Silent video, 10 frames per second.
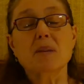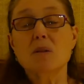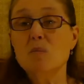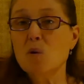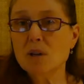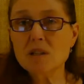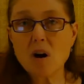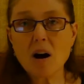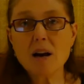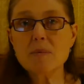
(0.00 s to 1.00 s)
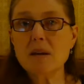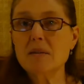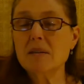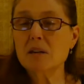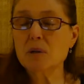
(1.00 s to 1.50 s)
The more time
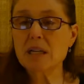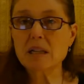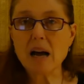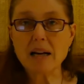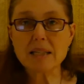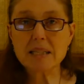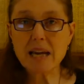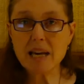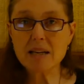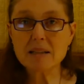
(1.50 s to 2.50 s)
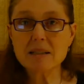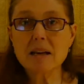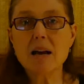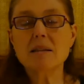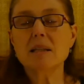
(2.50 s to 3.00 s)
that theory class
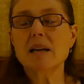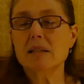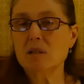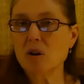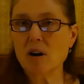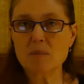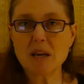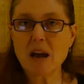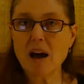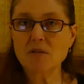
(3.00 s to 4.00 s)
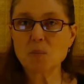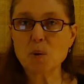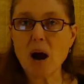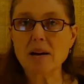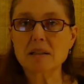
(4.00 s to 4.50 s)
takes, the less time they have to
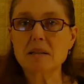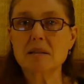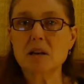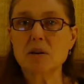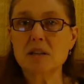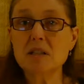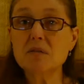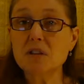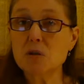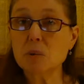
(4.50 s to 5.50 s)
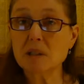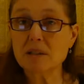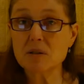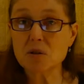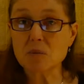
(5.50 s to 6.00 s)
practice their individual
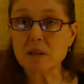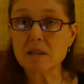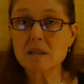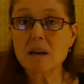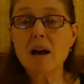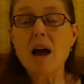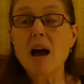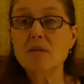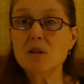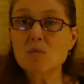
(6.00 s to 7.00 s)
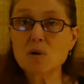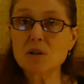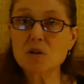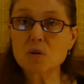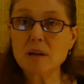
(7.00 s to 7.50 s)
instrument, and the more
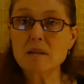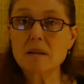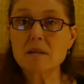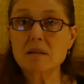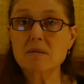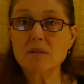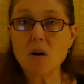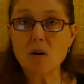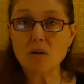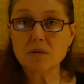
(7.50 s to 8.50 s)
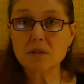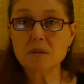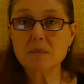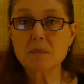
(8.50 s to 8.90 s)
stress that is involved.